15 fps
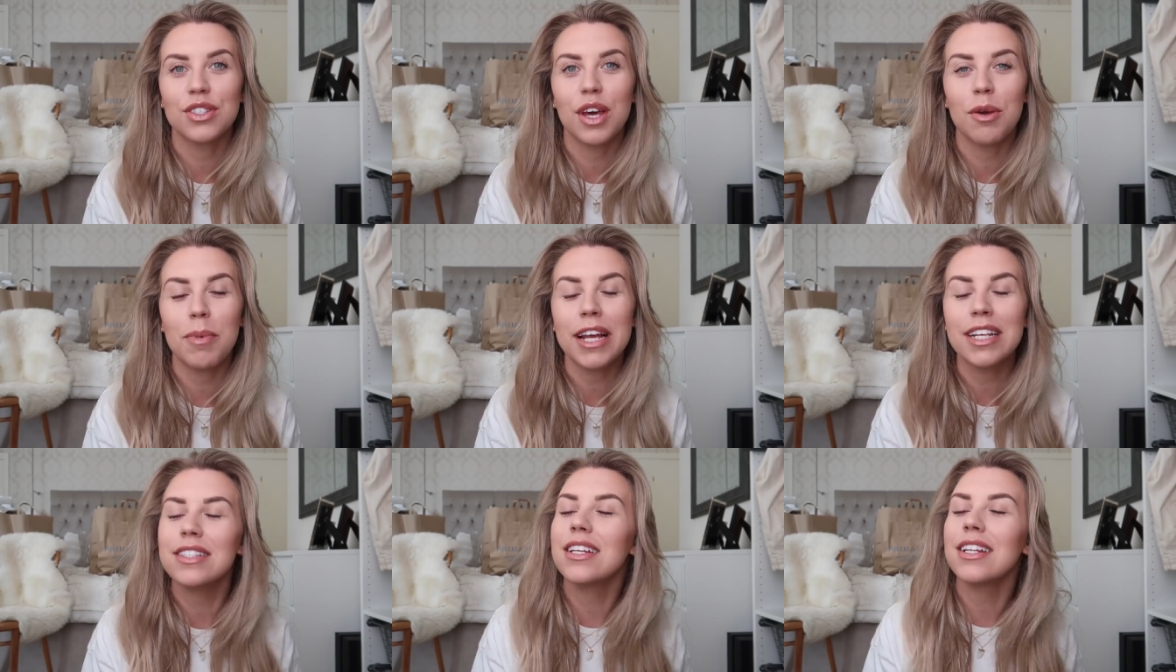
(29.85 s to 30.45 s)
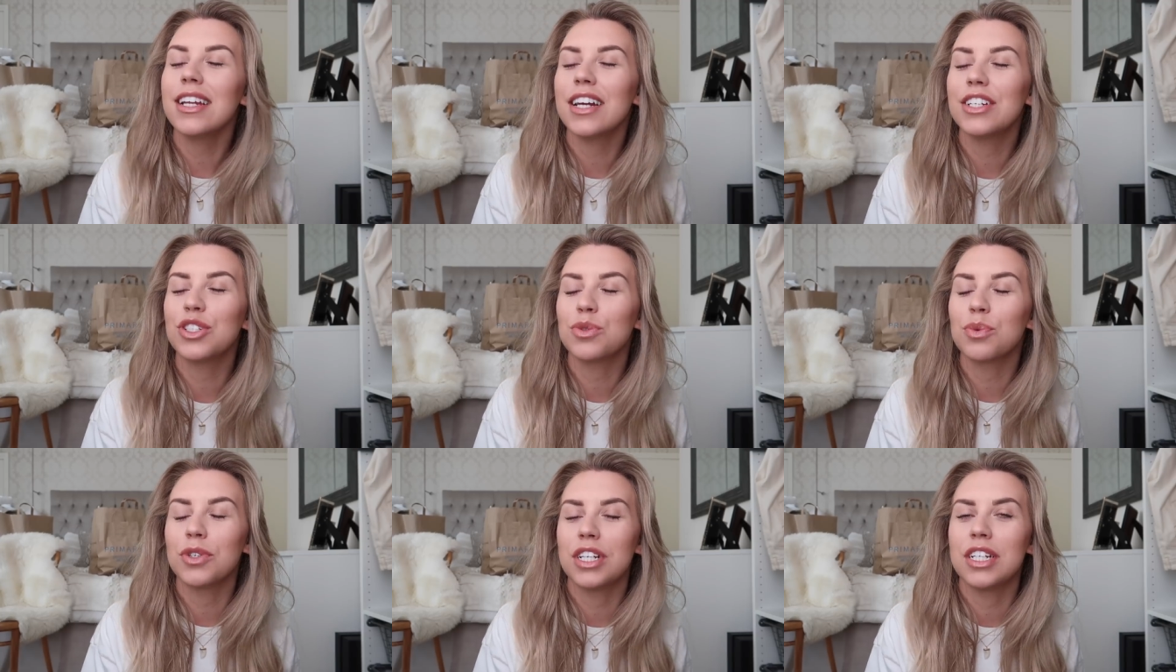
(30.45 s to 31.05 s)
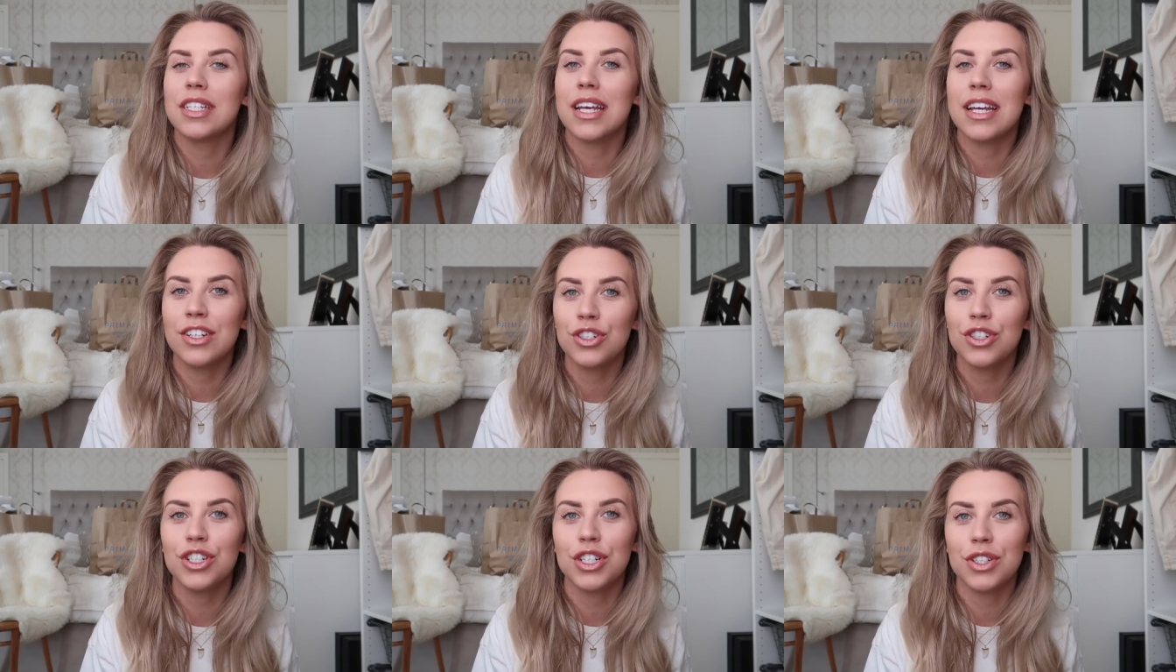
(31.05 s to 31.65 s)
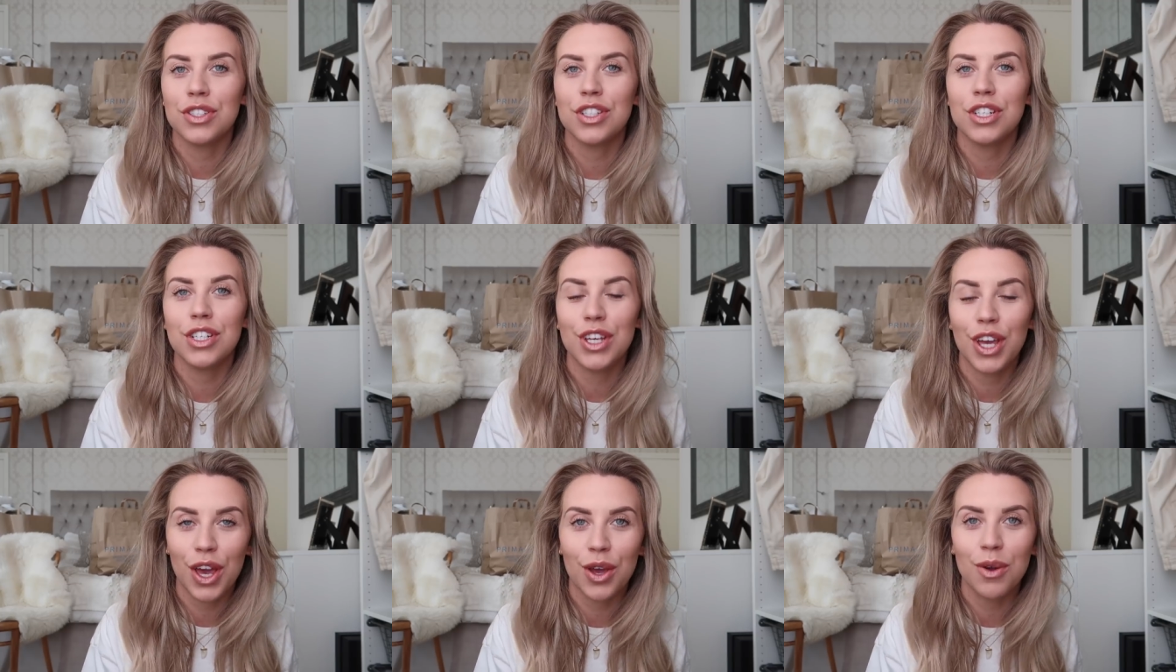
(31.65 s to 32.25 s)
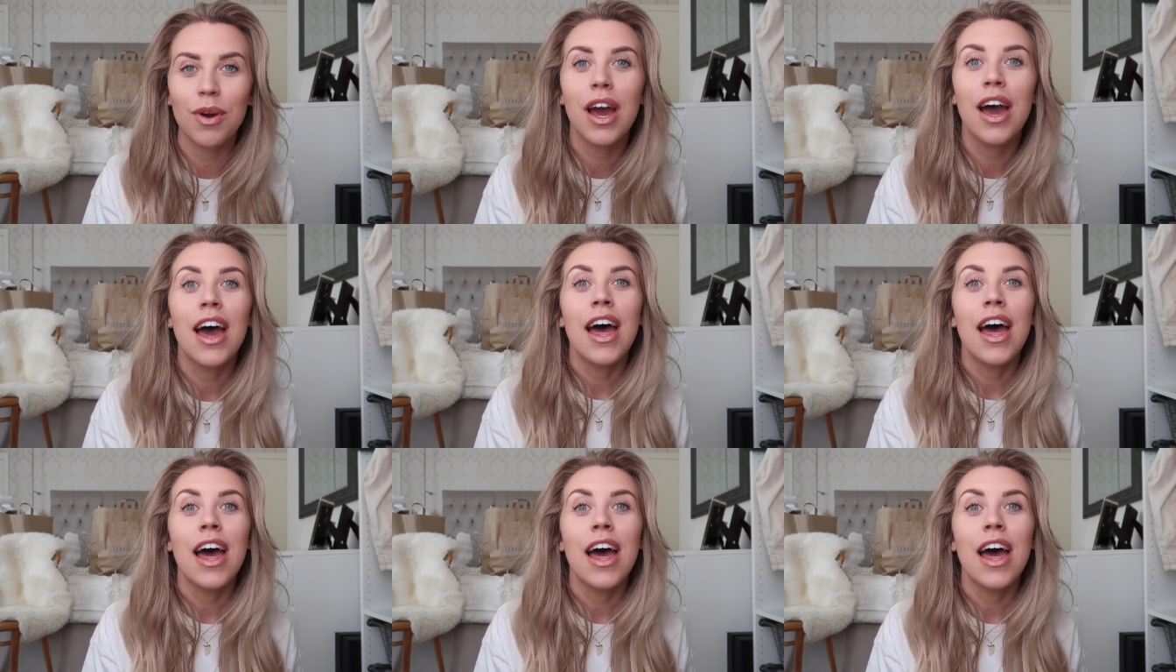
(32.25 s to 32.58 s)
so basically I just wanted to introduce to you